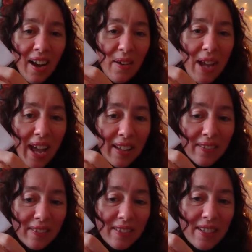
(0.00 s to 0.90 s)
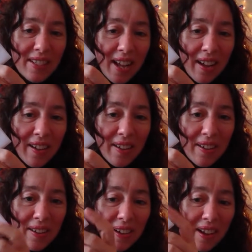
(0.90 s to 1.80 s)
Okay.
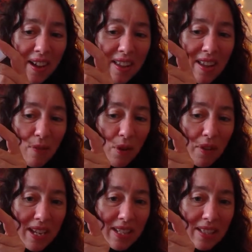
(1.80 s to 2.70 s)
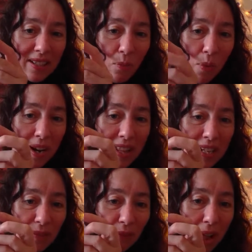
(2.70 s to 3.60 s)
So you've got these, one of
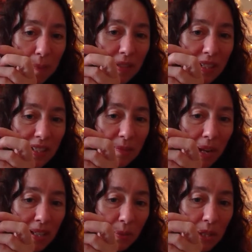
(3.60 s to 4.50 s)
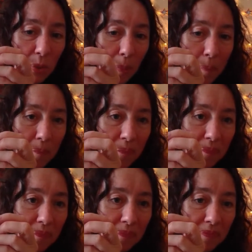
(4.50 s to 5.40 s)
these flaps, doesn't matter which one.
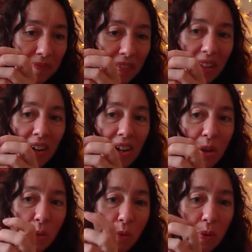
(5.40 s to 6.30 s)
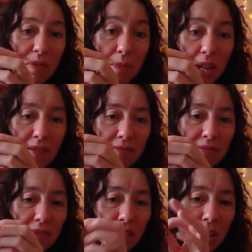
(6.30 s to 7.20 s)
Are you all with me?
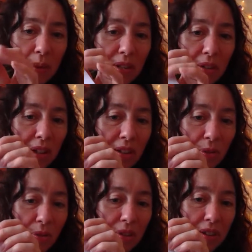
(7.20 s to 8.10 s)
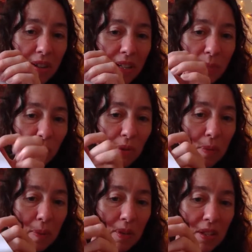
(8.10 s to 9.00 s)
So we took those corners, brought
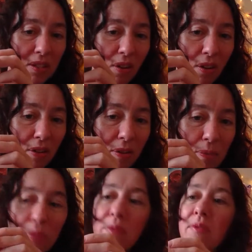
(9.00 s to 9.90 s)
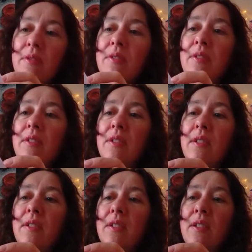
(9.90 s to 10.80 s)
them up to the top.
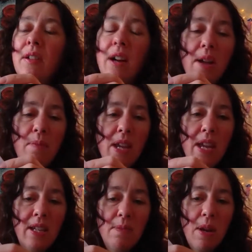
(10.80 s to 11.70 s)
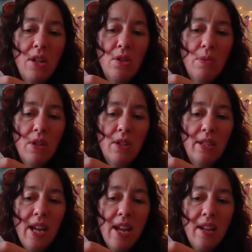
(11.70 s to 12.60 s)
I am keen to make sure we
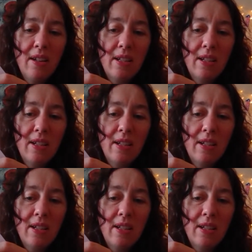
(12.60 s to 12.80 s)
just take our